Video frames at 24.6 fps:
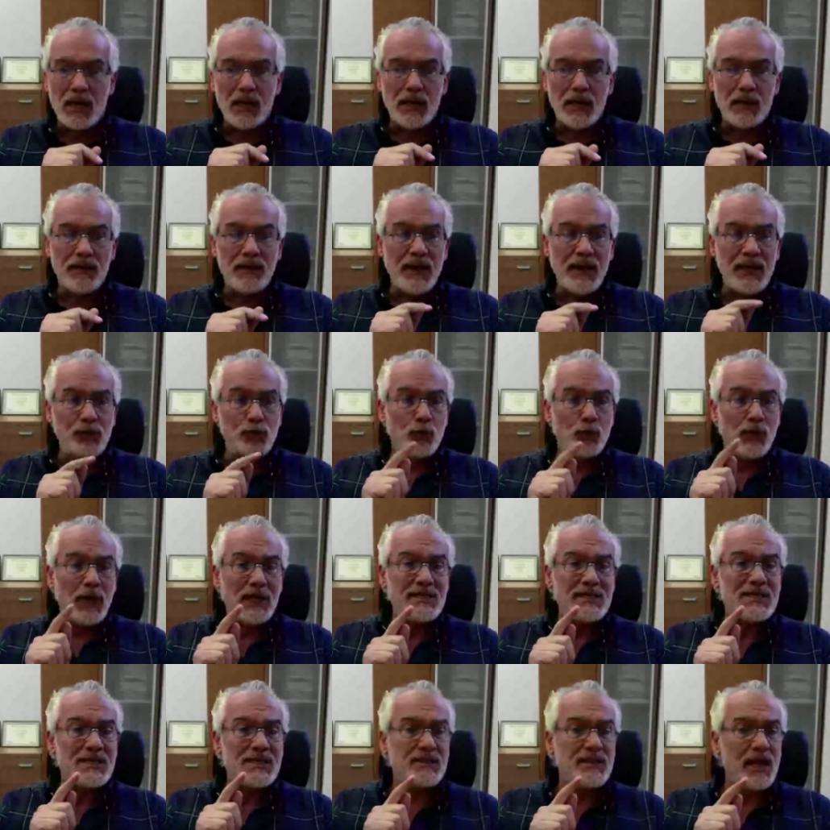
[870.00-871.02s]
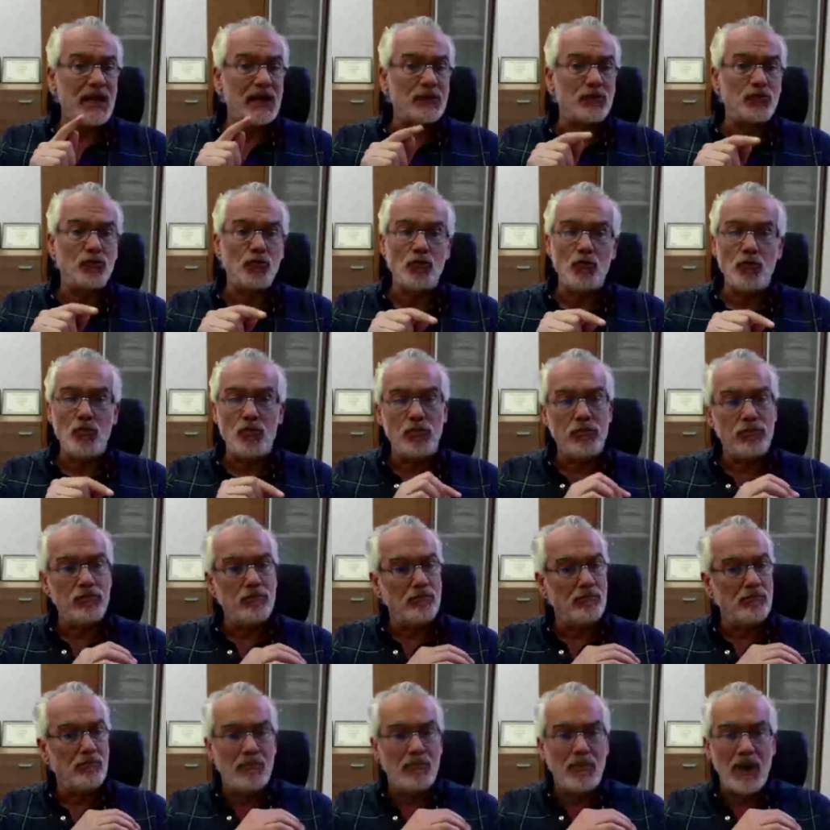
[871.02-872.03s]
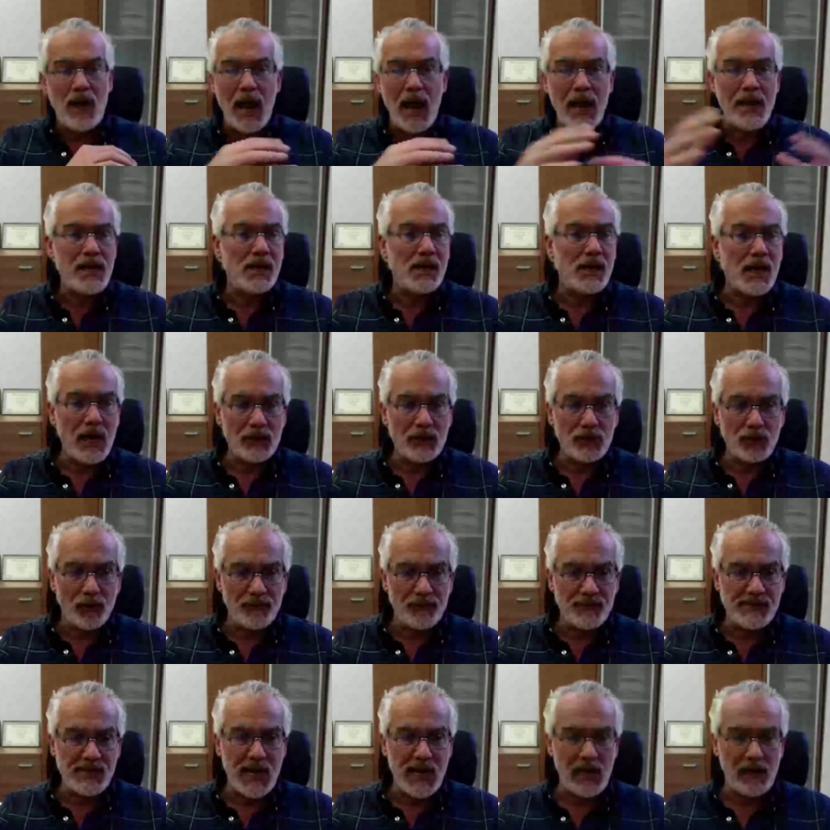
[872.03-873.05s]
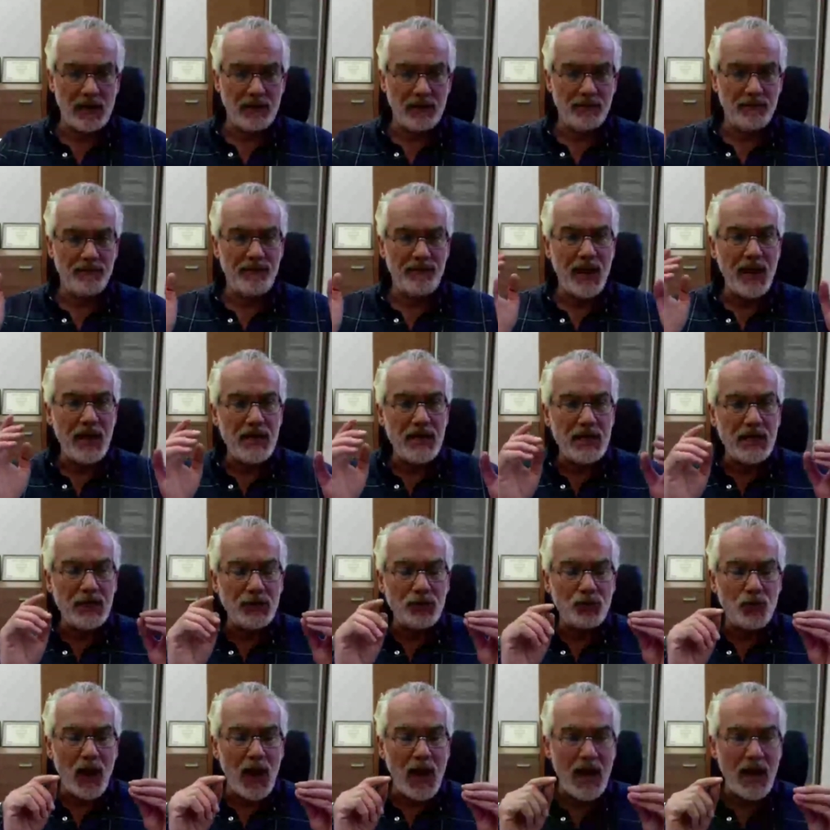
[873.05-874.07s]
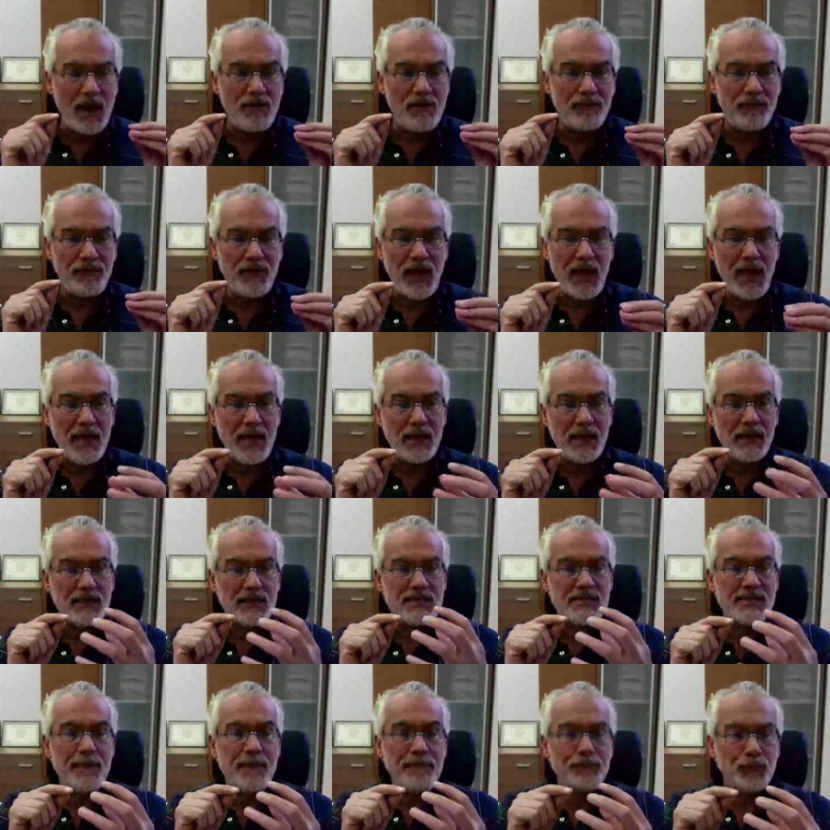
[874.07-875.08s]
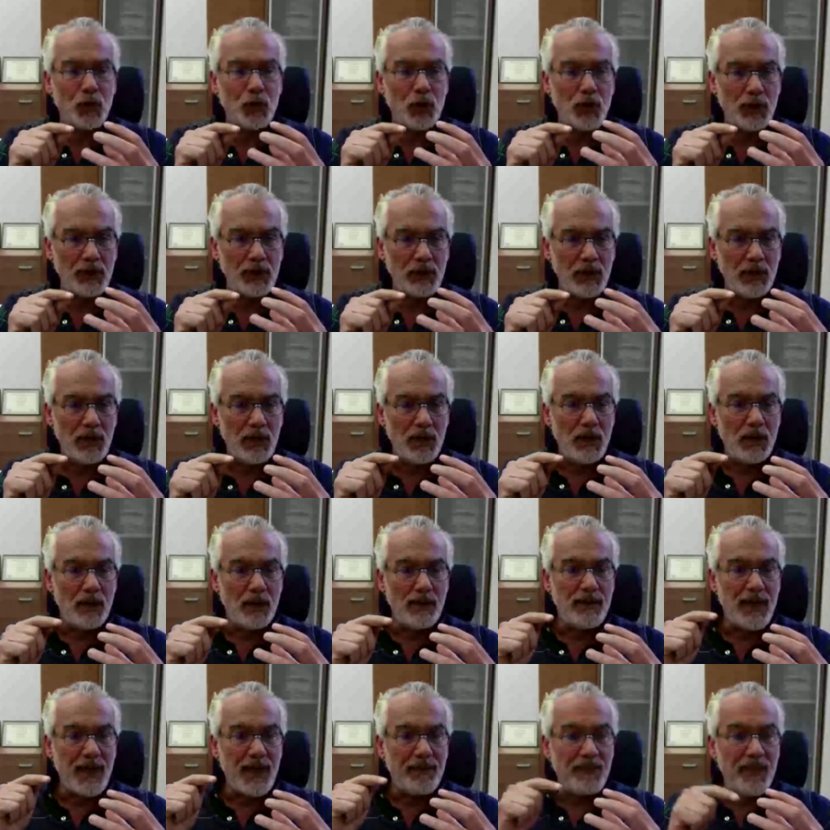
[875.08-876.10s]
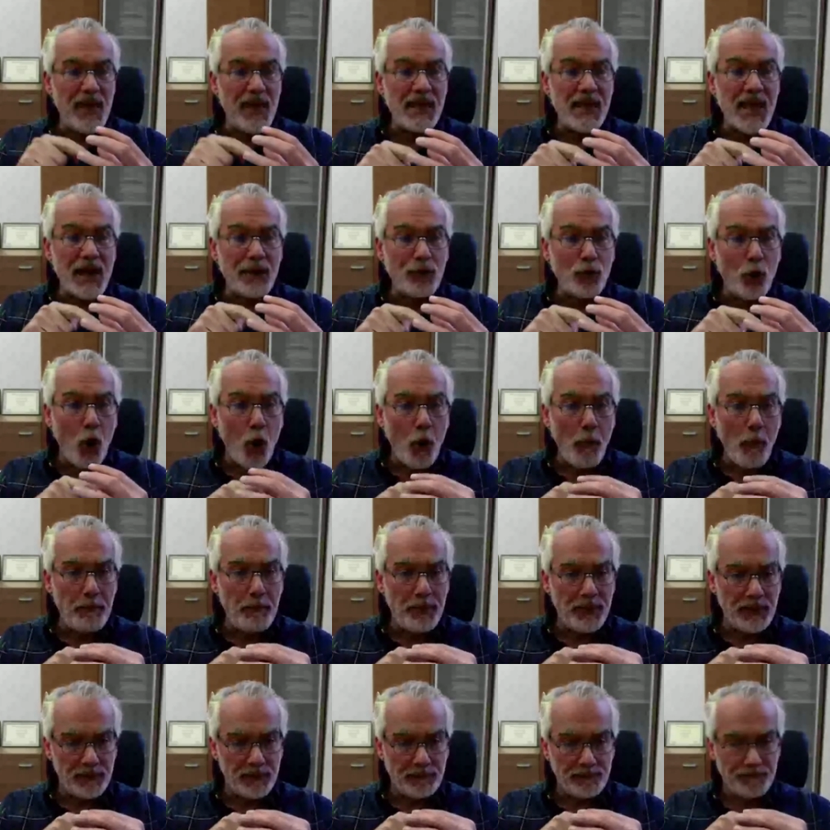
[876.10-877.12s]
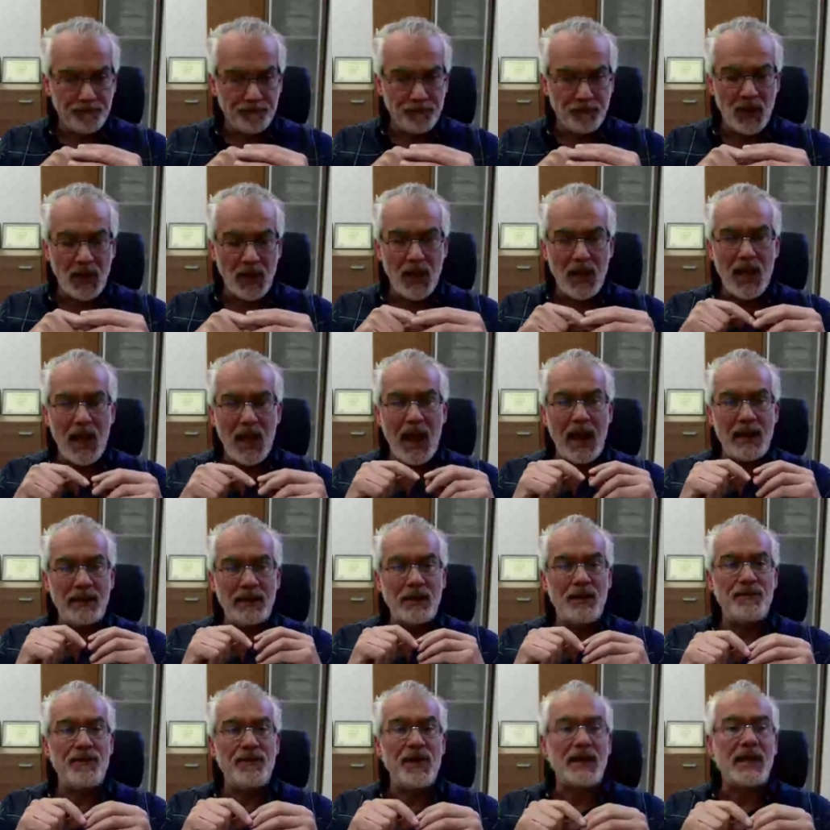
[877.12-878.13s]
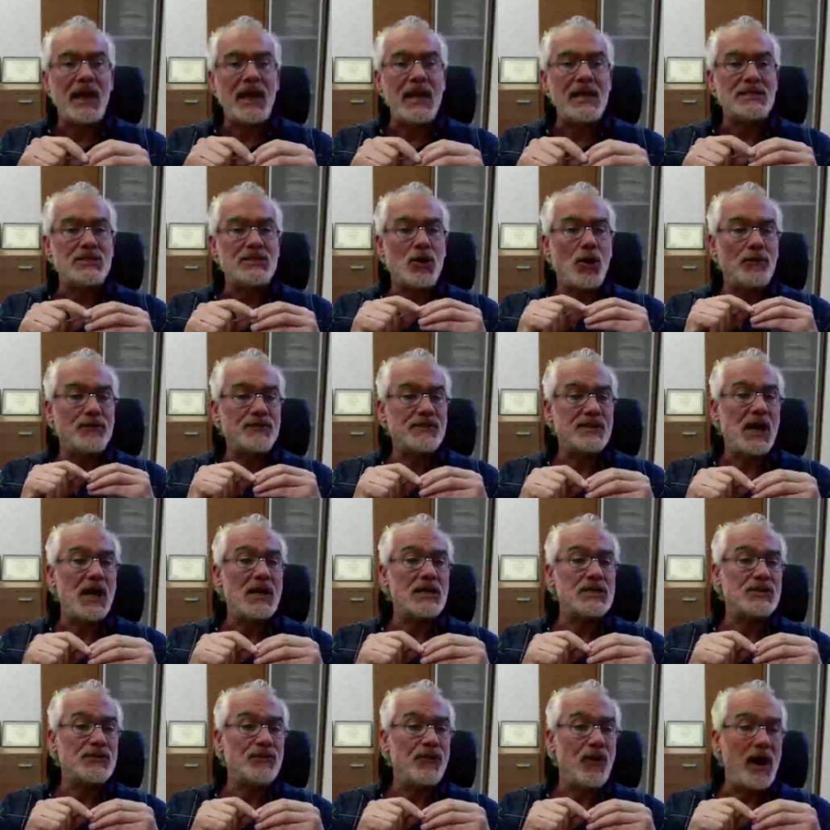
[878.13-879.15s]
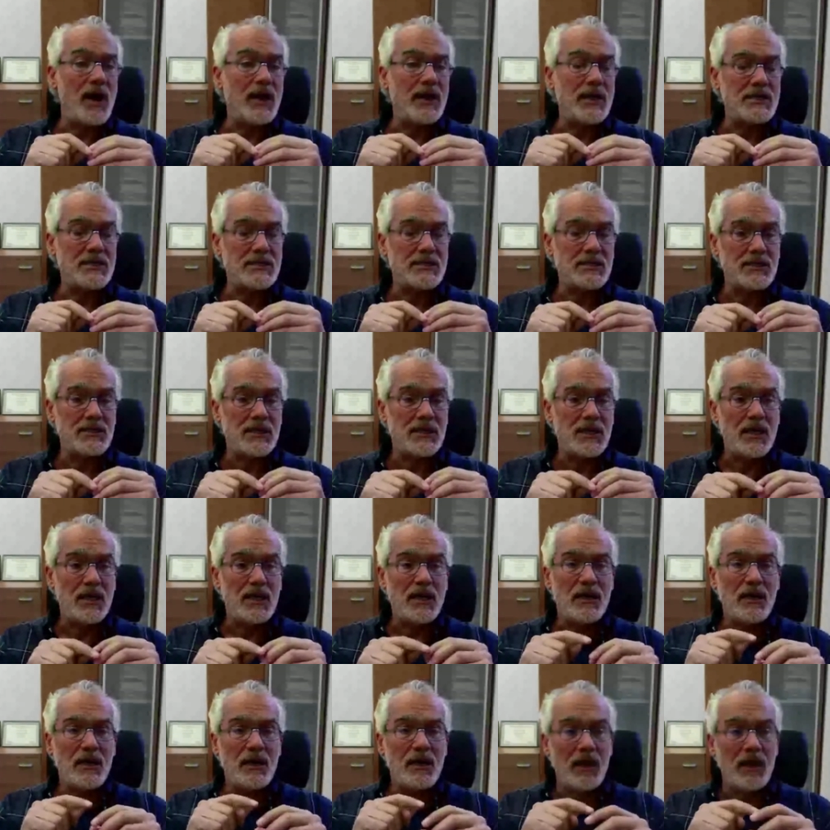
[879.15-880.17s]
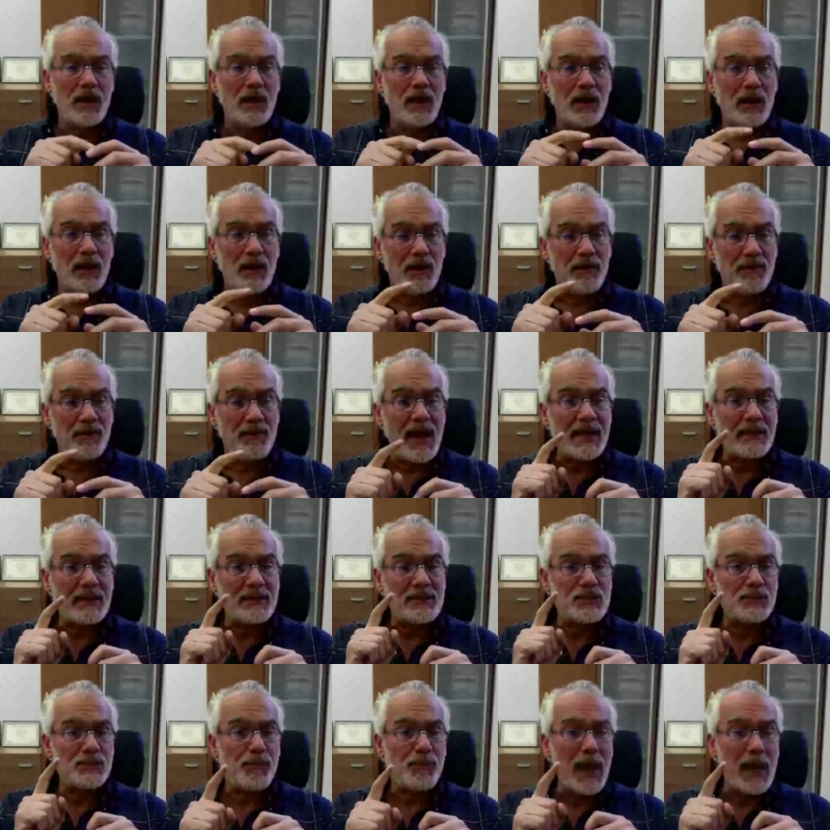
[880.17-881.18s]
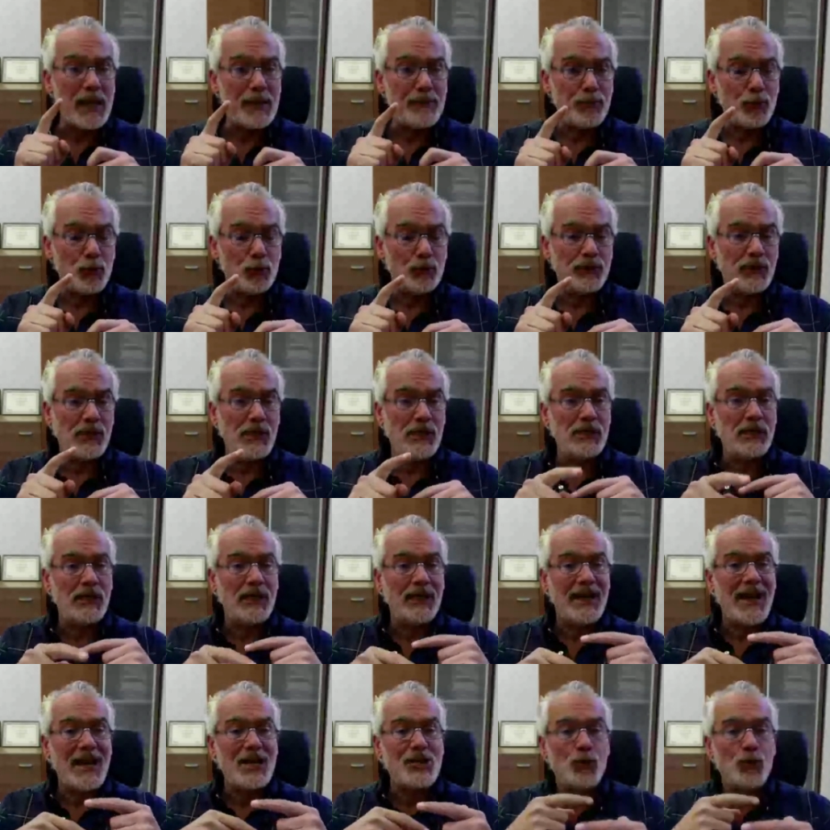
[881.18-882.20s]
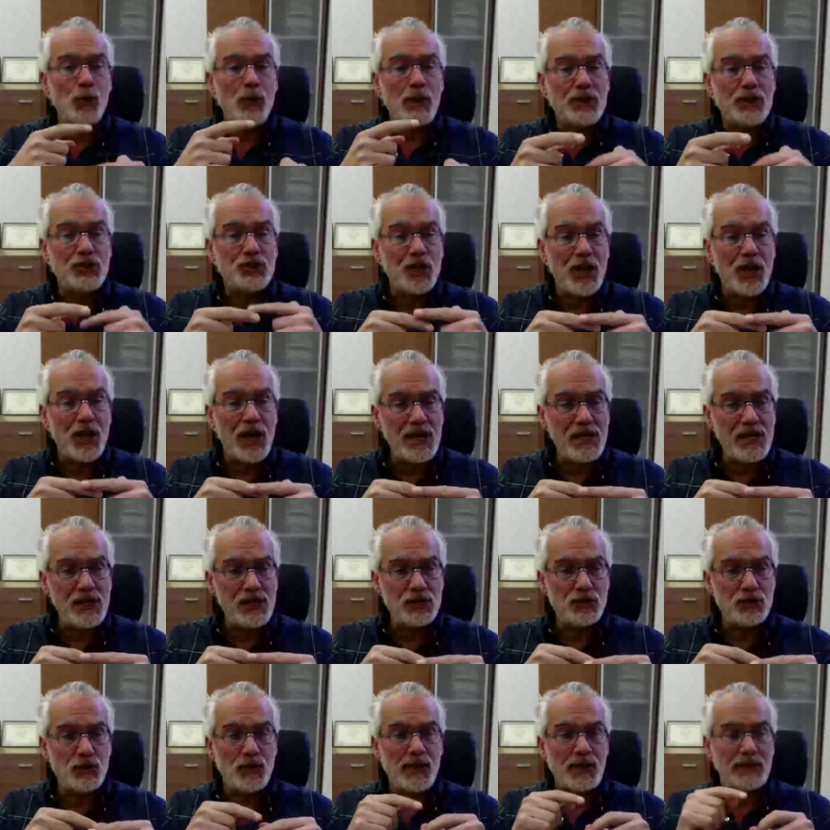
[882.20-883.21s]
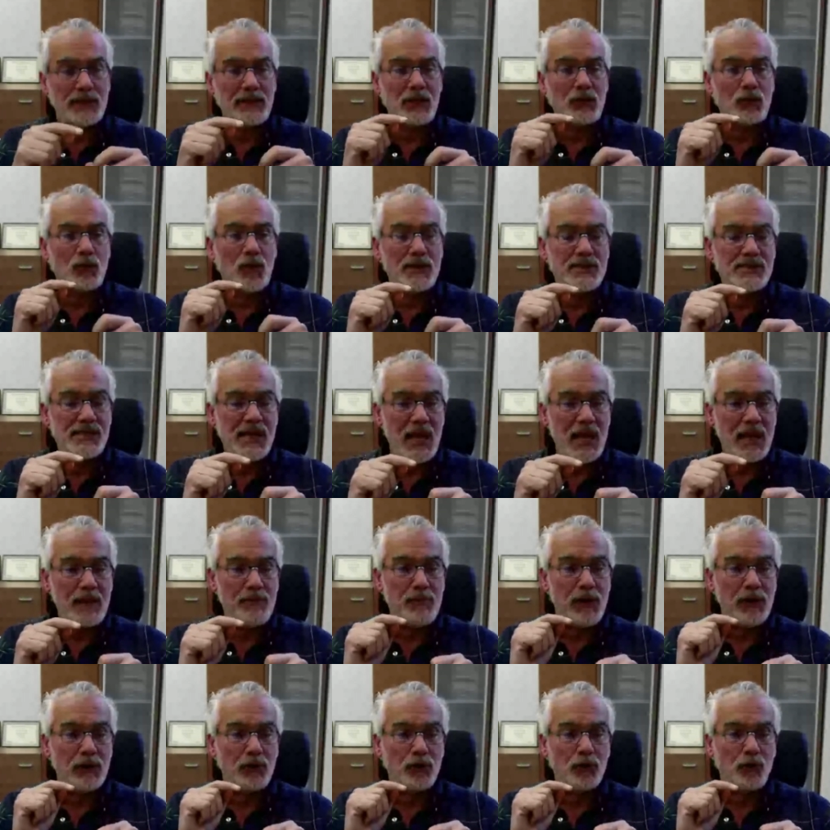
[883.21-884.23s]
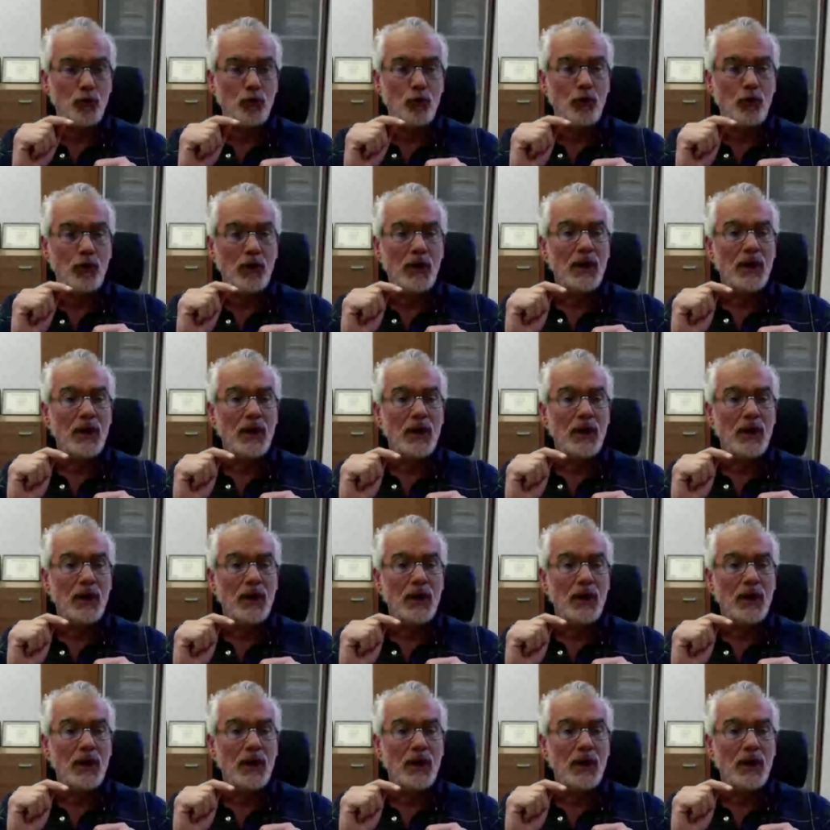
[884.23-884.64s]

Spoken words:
they do not stick to any kind of cell. They need to have a receptor that they can open. And in the case of SARS virus, that spike protein gradually changed so that it was able to